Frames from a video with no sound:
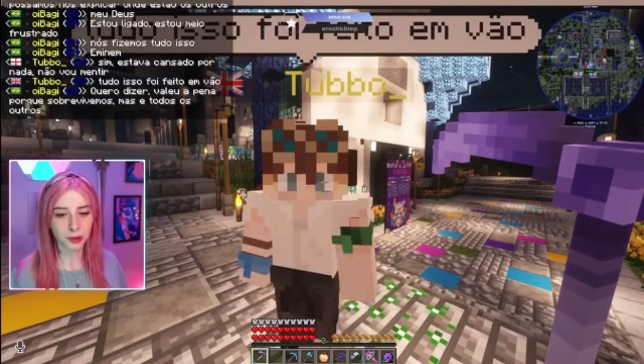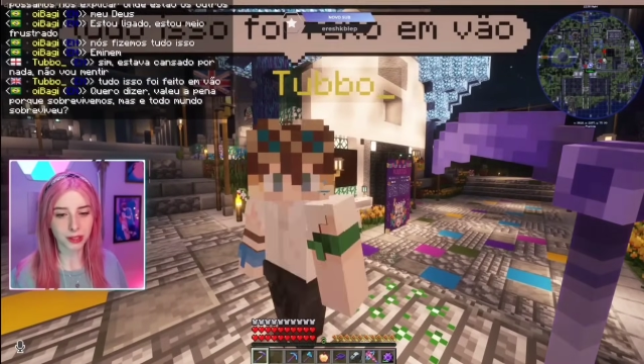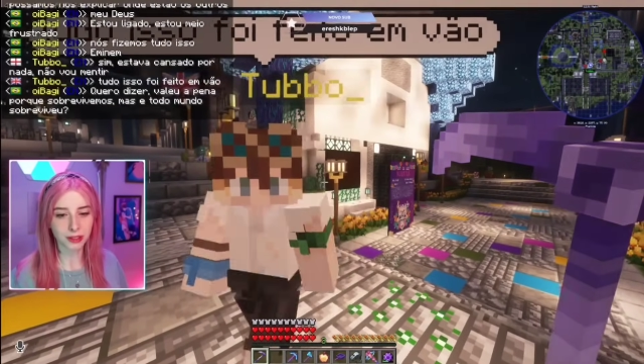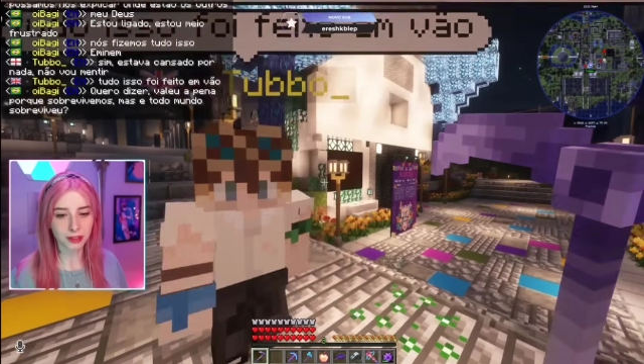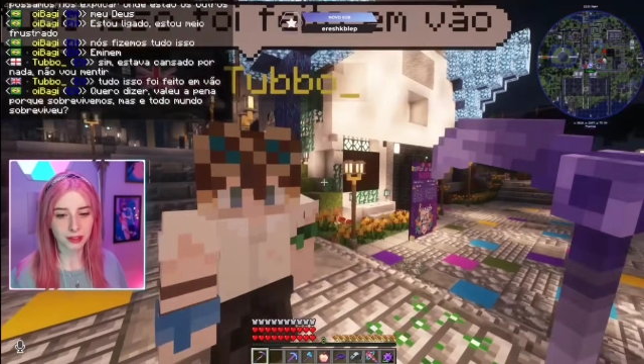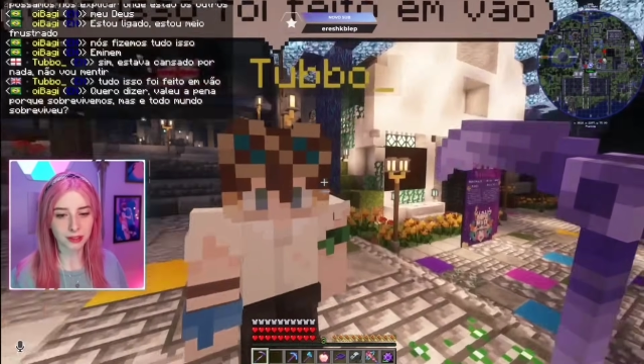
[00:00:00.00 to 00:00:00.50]

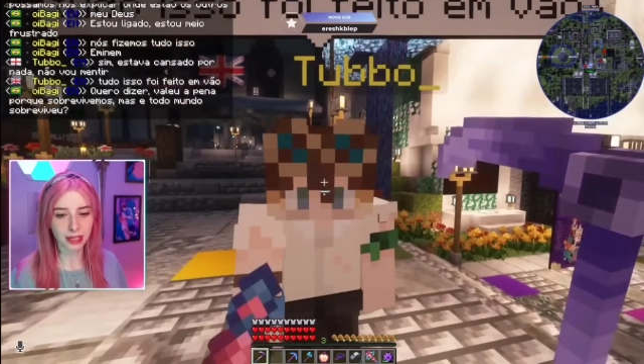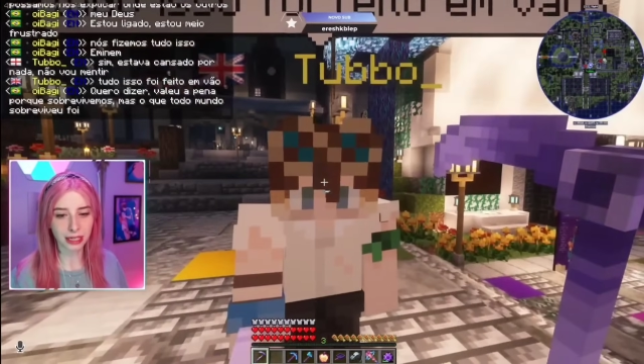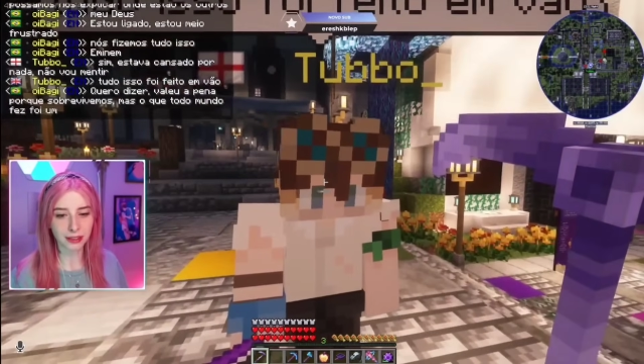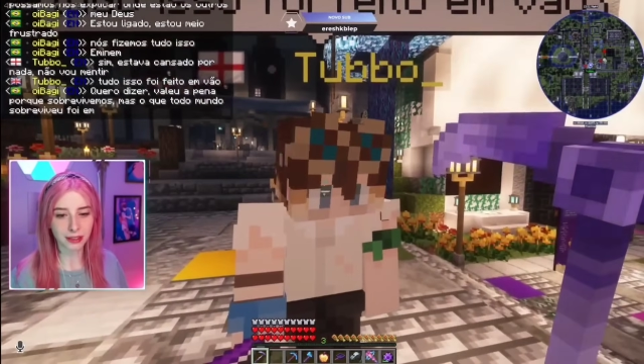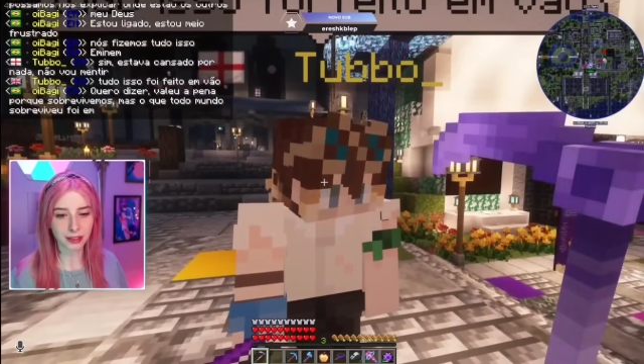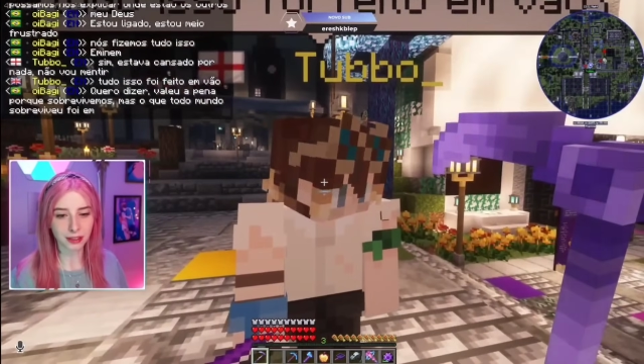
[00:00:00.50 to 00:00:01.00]
wasn't
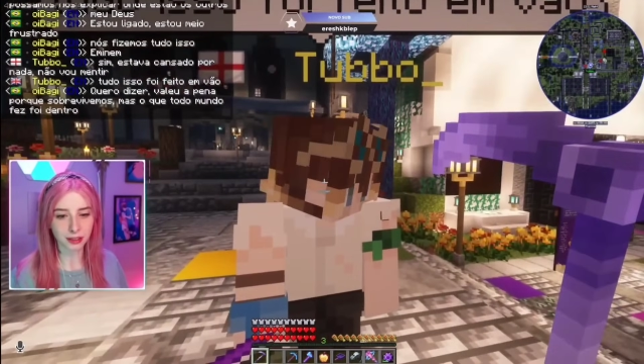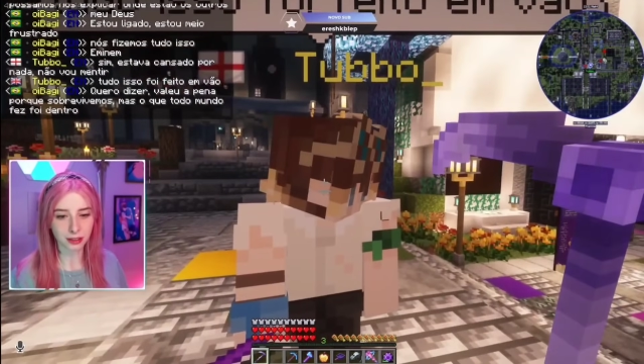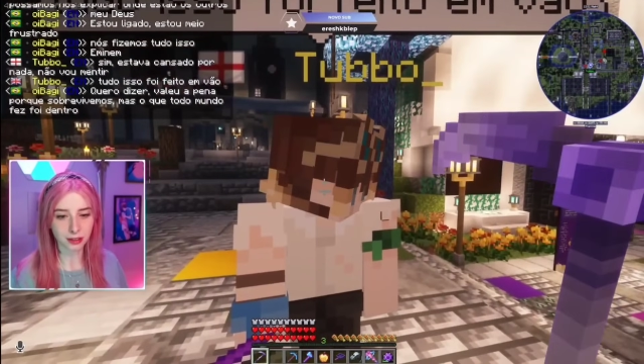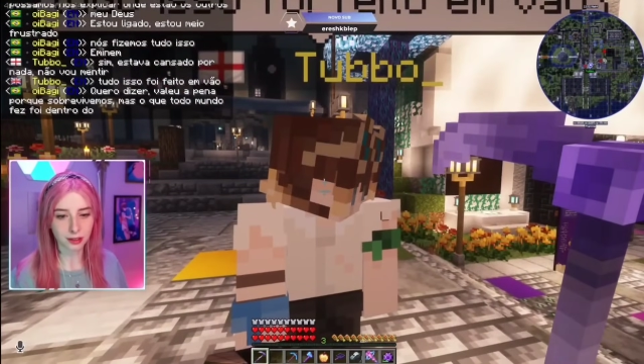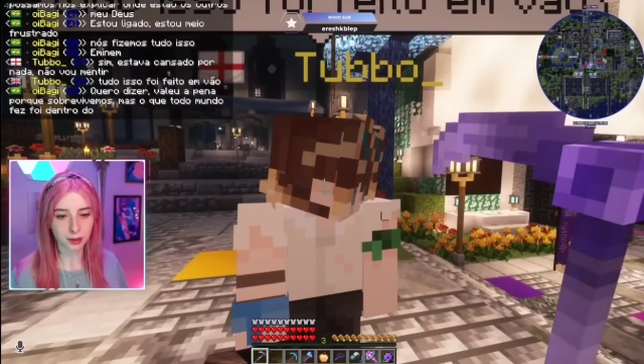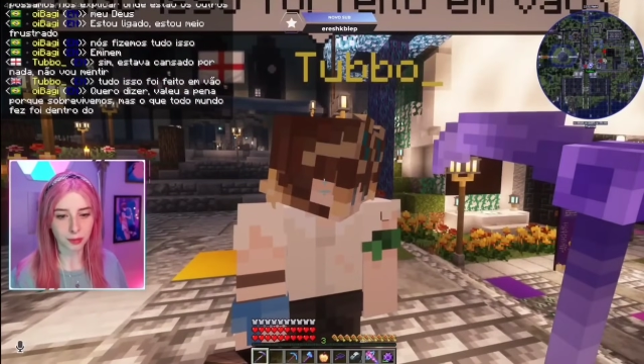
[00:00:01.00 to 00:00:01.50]
inside
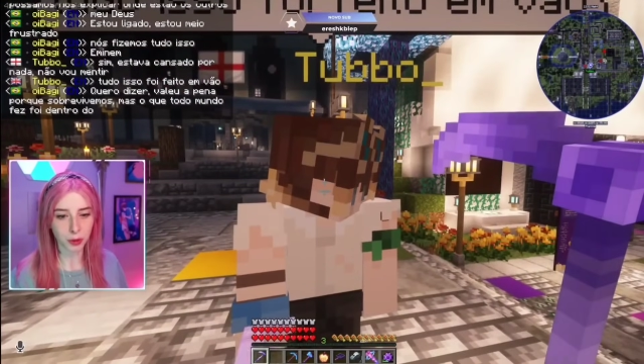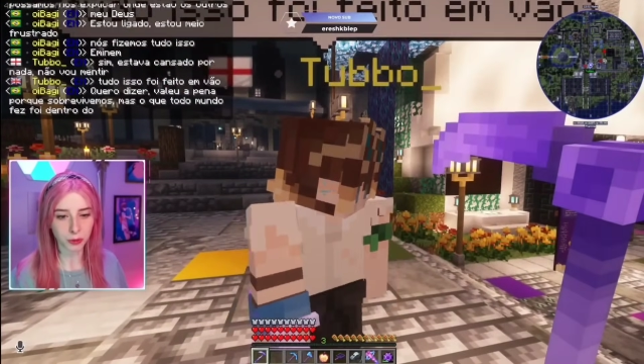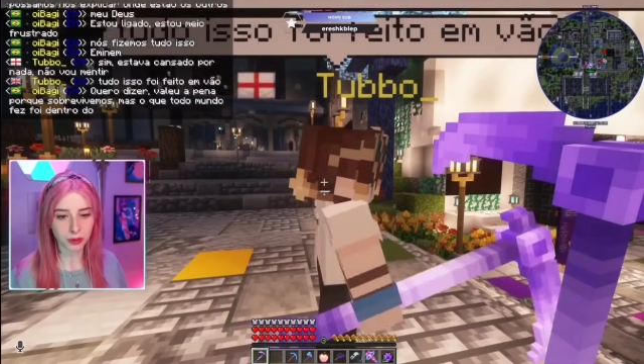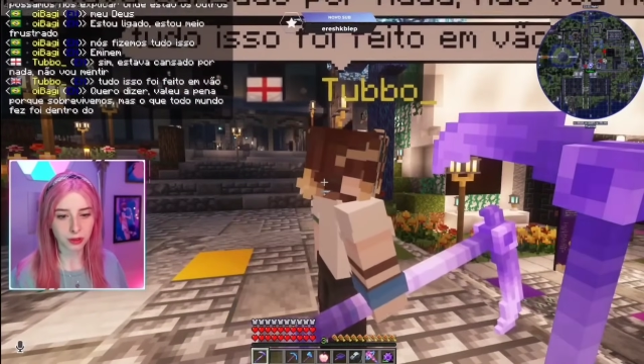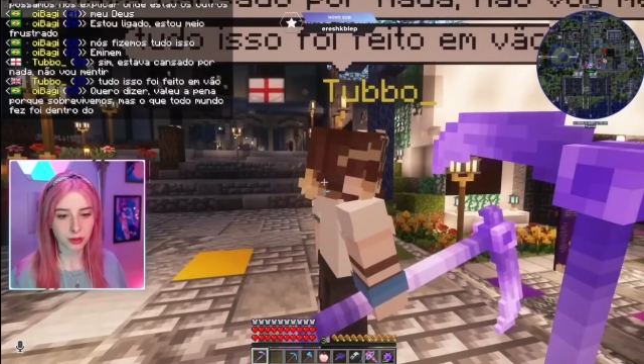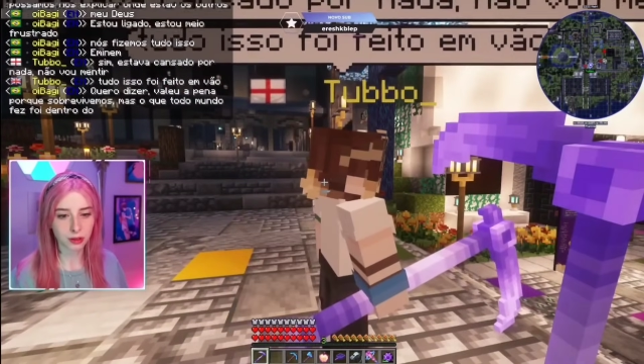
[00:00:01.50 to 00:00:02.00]
the the
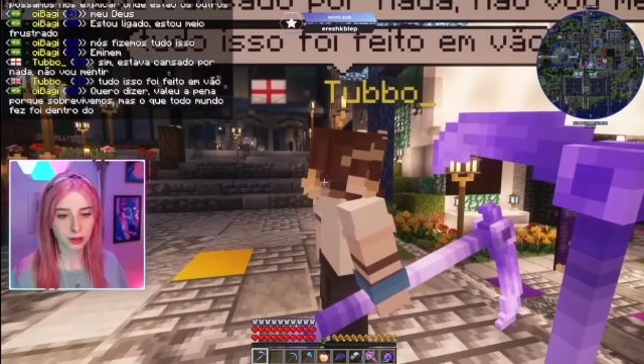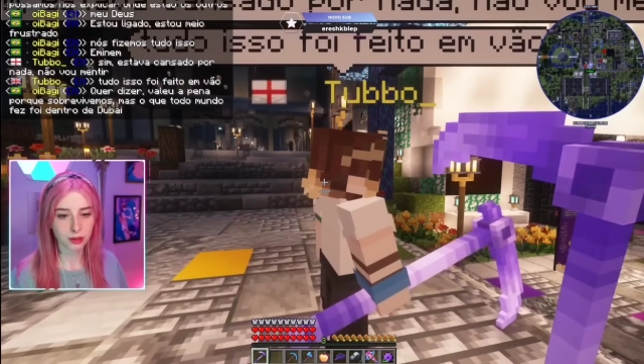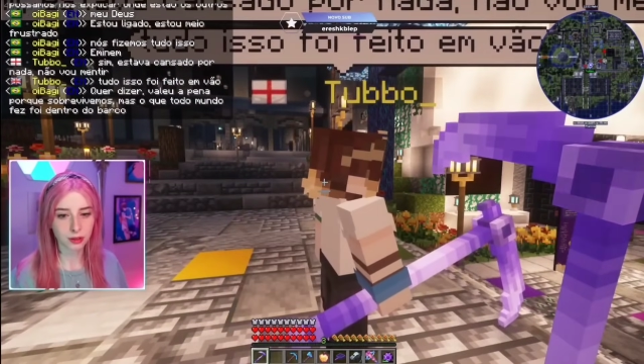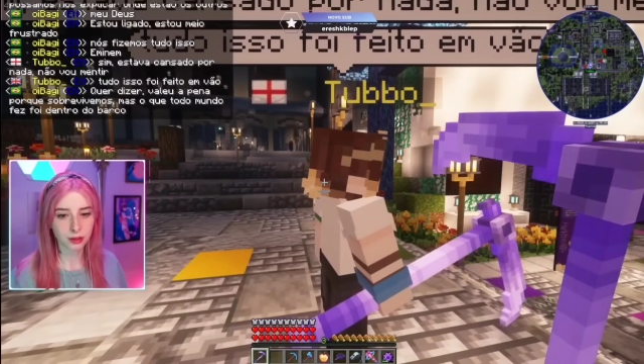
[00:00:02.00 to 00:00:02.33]
boat?